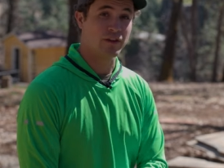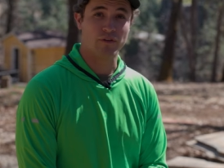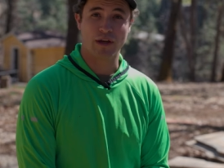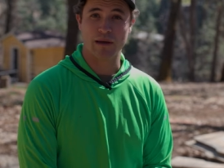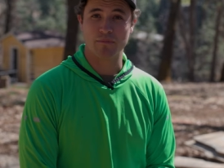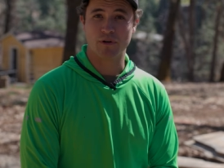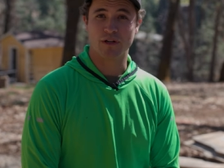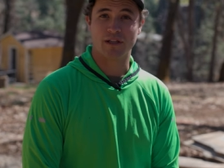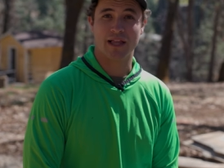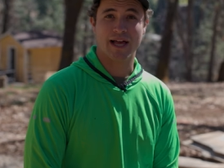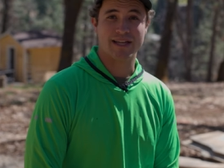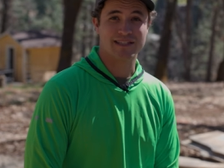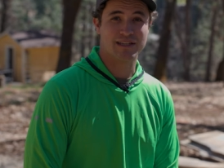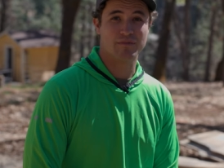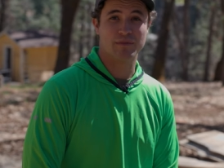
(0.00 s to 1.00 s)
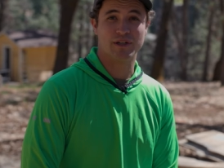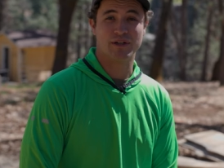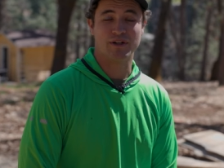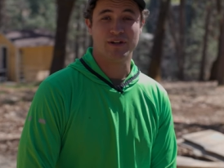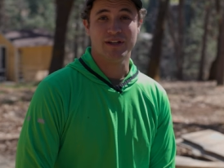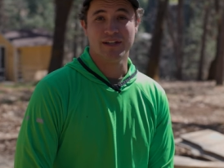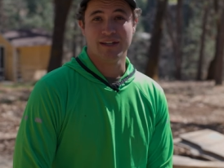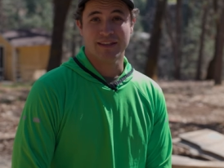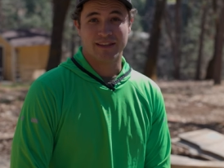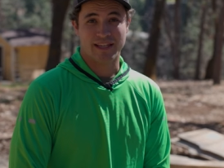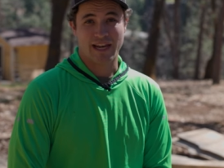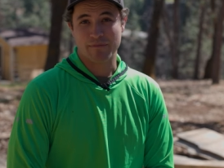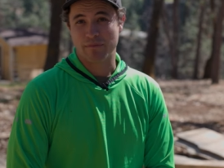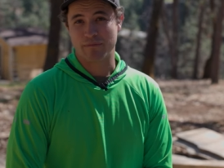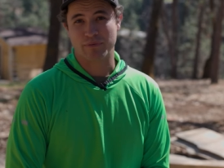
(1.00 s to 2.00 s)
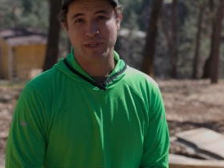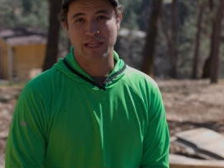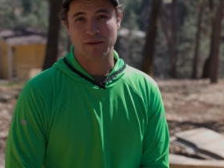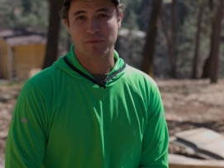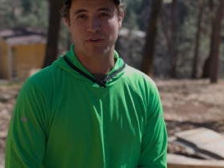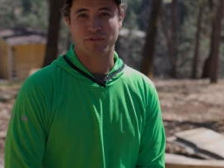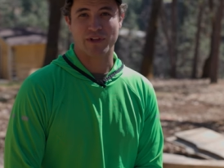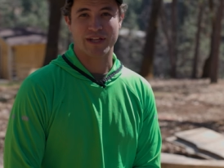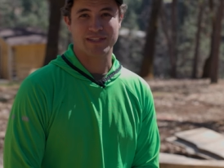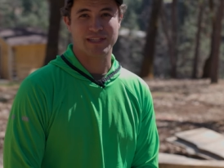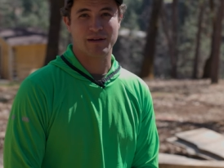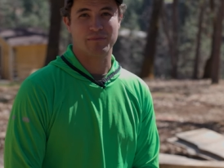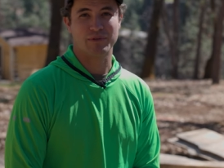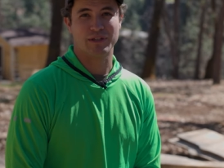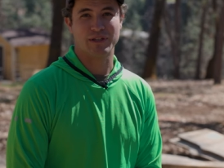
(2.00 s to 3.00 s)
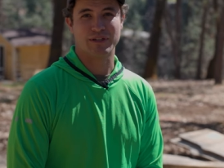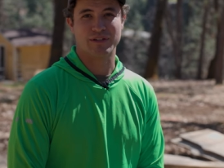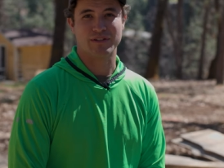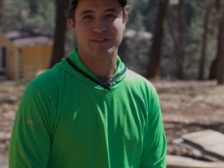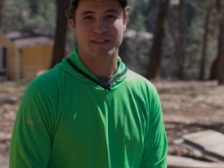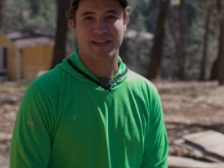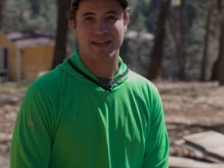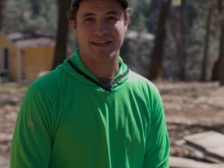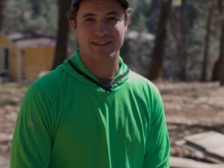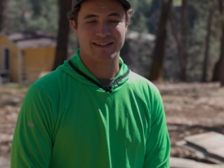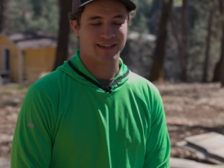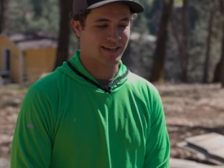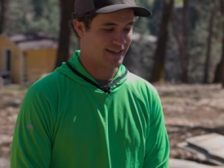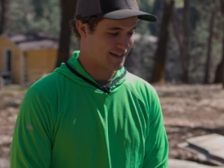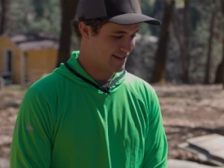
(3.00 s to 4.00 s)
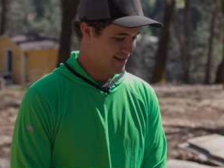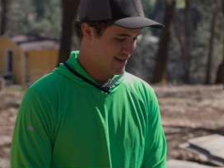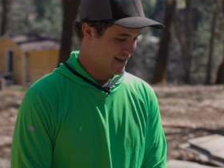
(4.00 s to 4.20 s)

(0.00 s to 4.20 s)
the Granberg Alaska Mill, that I've been playing with the last couple years, and uh,